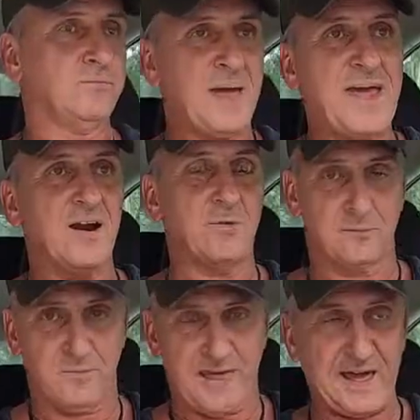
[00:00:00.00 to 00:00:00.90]
bear,
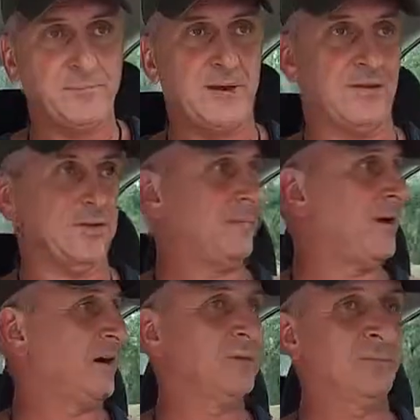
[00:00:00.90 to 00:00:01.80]
black bear, the
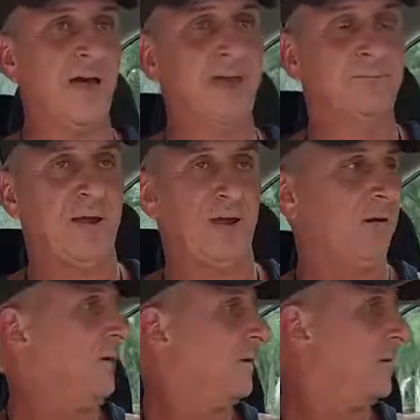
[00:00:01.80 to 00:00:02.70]
American black
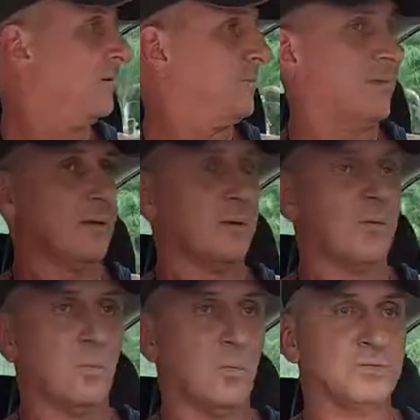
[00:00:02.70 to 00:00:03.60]
bear,
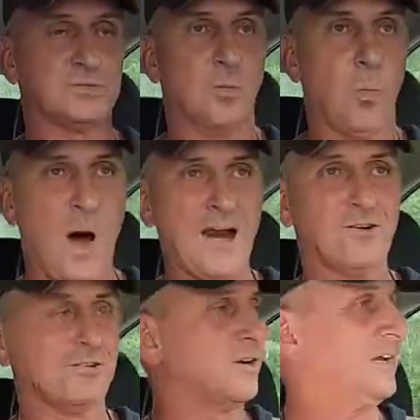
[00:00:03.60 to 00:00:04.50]
was
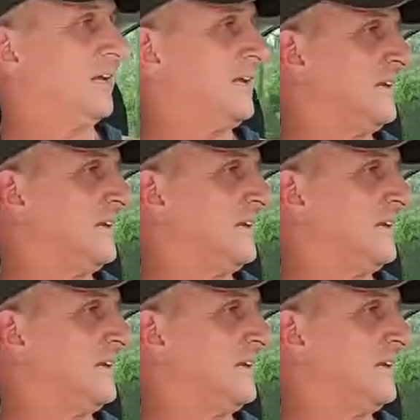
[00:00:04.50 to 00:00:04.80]
wandering